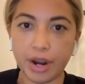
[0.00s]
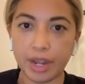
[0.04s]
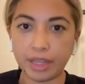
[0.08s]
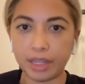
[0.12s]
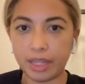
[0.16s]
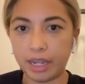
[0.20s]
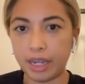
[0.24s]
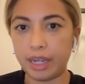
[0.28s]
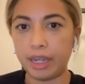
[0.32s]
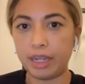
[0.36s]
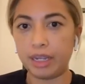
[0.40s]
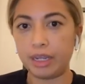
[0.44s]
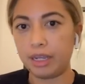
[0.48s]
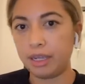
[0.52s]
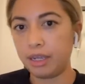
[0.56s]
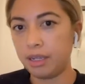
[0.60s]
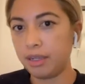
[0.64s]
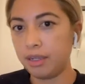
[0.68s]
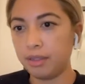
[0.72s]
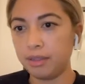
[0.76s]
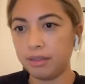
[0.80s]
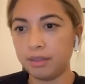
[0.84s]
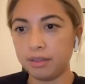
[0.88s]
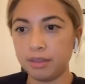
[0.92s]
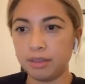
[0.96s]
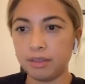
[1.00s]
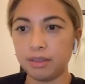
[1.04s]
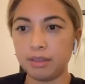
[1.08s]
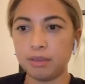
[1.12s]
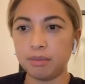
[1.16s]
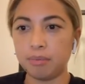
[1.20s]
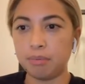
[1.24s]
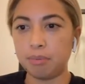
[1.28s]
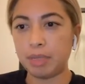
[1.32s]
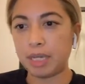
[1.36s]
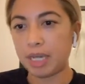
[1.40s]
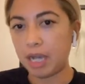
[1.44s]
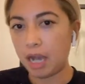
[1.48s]
like
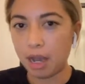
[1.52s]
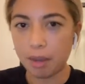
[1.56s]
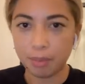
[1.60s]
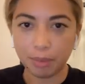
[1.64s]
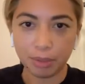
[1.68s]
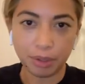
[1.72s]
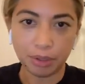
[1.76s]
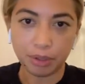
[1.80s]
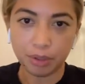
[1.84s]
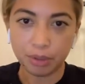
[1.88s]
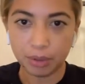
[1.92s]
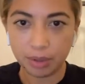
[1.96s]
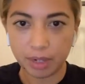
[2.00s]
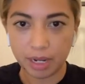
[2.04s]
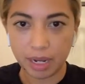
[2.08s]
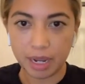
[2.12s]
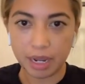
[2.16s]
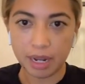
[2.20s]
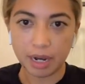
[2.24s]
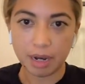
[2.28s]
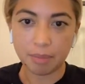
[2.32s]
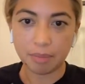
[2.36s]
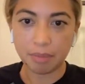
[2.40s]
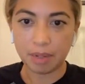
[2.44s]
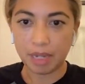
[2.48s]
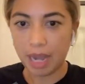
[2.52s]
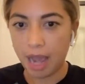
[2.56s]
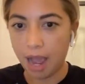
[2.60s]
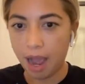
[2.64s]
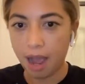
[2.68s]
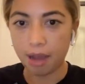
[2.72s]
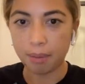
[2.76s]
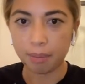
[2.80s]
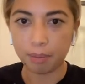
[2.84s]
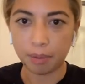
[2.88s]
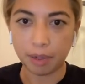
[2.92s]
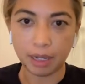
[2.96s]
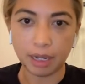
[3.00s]
become a unit and be
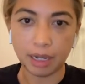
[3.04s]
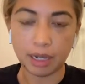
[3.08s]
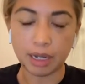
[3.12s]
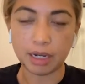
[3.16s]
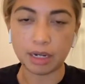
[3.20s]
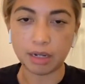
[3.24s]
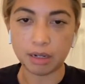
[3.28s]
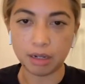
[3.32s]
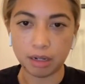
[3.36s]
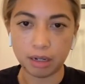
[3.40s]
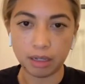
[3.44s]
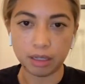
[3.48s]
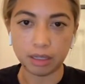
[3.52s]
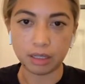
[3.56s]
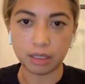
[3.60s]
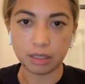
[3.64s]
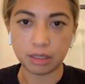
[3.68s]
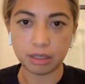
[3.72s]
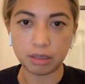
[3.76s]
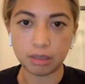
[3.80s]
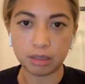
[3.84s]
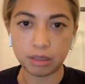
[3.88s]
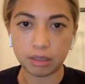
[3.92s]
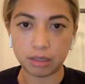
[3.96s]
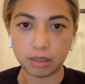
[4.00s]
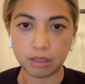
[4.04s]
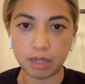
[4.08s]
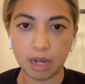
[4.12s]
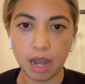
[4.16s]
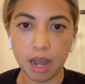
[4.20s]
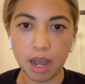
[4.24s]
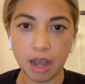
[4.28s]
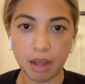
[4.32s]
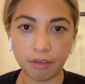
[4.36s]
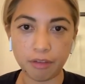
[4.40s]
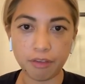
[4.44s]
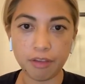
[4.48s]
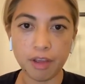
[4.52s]
happy and all this
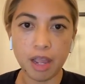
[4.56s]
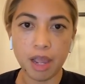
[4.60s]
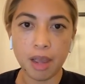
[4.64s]
stuff.